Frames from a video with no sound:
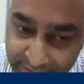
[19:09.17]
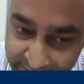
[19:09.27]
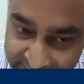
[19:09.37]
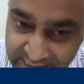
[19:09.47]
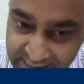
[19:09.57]

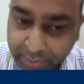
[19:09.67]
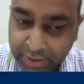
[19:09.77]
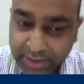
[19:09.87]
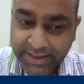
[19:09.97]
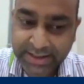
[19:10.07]

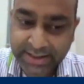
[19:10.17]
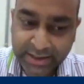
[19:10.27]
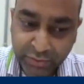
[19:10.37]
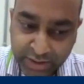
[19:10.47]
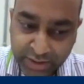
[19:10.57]
extrapolated
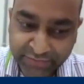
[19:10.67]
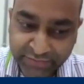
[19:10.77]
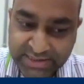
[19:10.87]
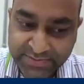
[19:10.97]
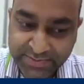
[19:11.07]
into a
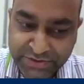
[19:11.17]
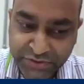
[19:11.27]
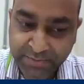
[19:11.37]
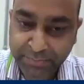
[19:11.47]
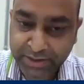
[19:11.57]
different
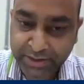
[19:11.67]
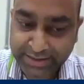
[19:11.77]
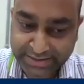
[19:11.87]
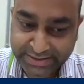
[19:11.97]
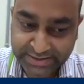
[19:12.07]
spatiotemporal
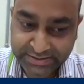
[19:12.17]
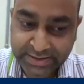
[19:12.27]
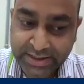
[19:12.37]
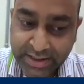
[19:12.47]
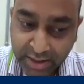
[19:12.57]
region
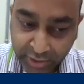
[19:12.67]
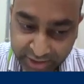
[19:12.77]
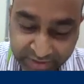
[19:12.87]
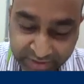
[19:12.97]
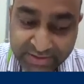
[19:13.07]
or
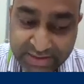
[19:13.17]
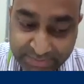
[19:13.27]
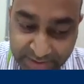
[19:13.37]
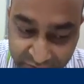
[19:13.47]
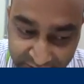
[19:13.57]
different
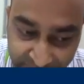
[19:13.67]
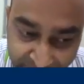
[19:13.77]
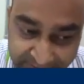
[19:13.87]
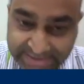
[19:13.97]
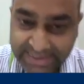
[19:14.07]
spatiotemporal
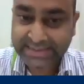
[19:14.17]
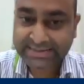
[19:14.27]
scales.